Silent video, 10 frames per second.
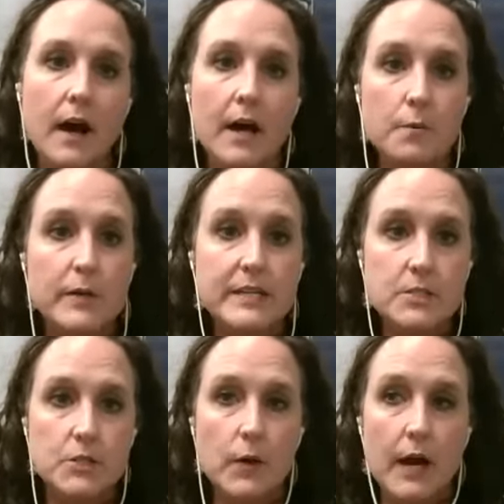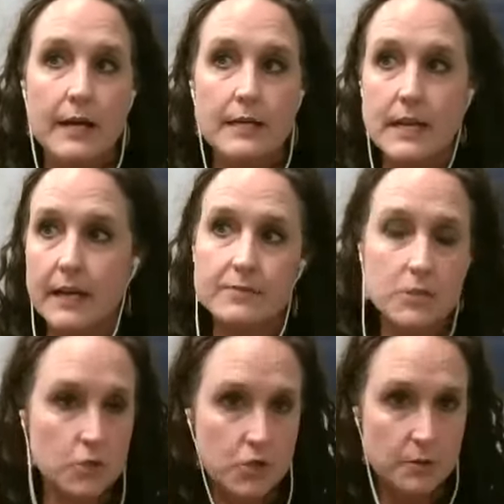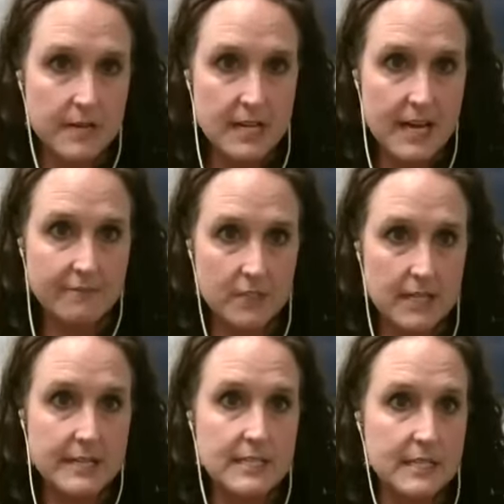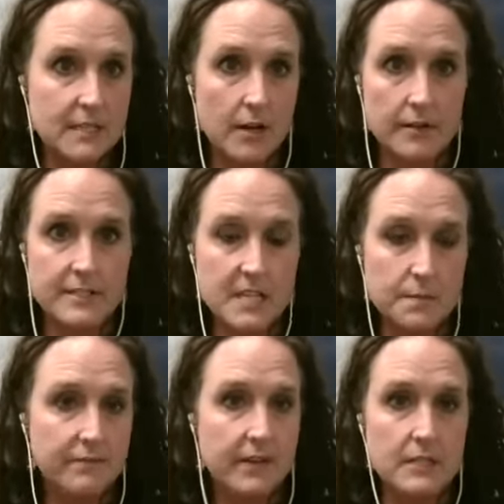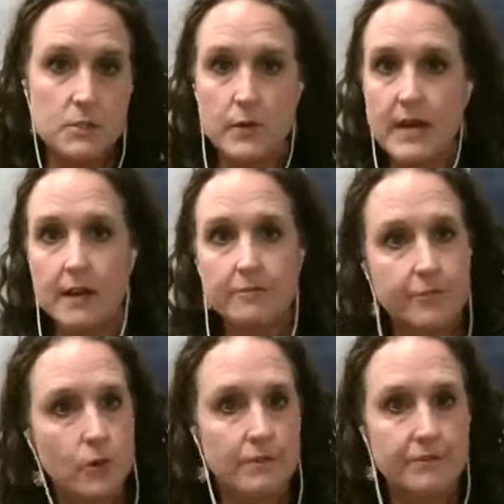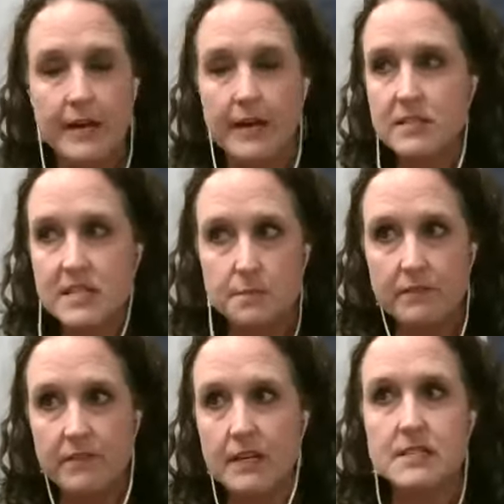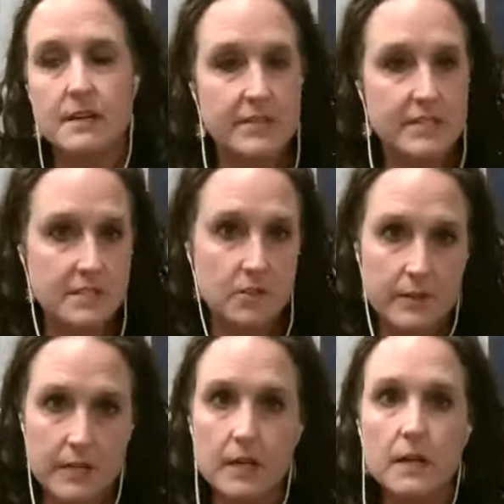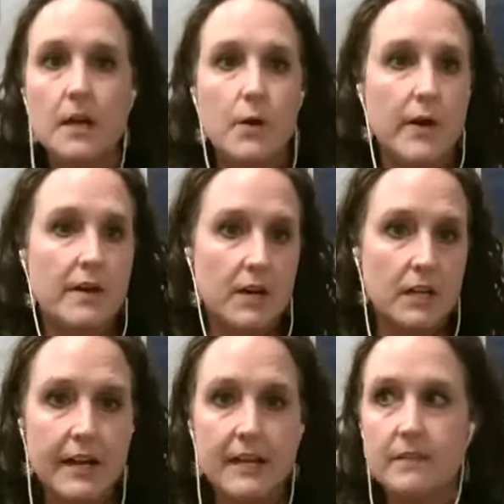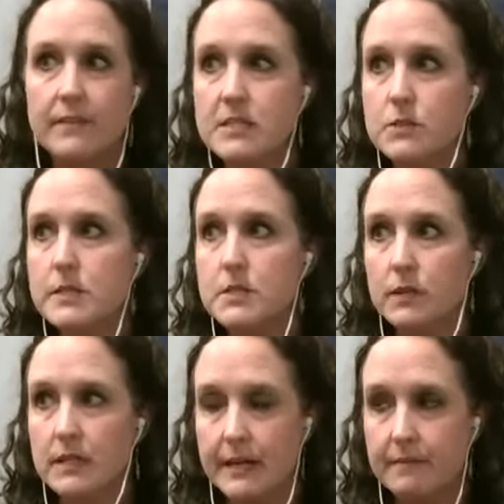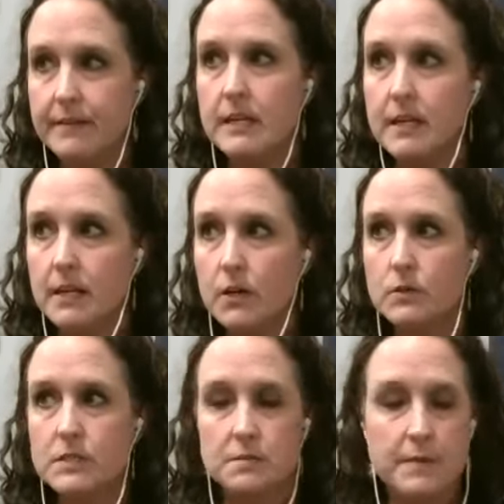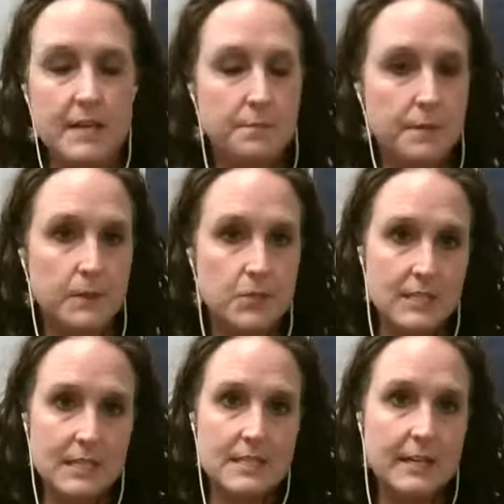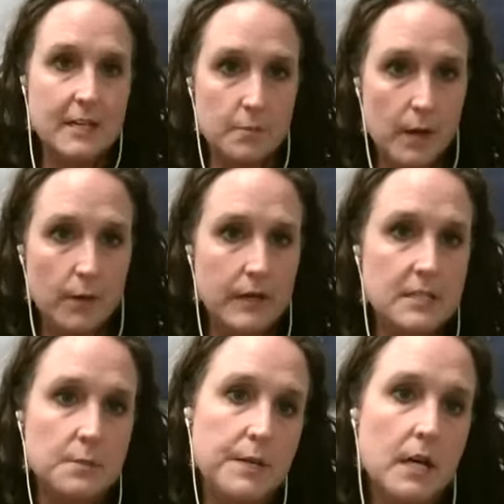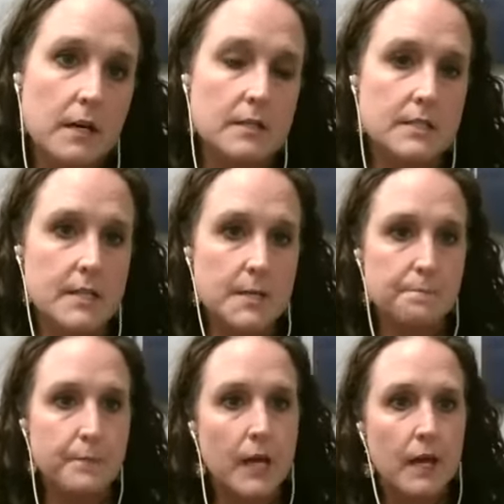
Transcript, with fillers: Um, we do a ton of social media advertising on our team events. We have four or five team events every single year. We have our client events. We do a lot of video to make people just excited about wanting to be on our team.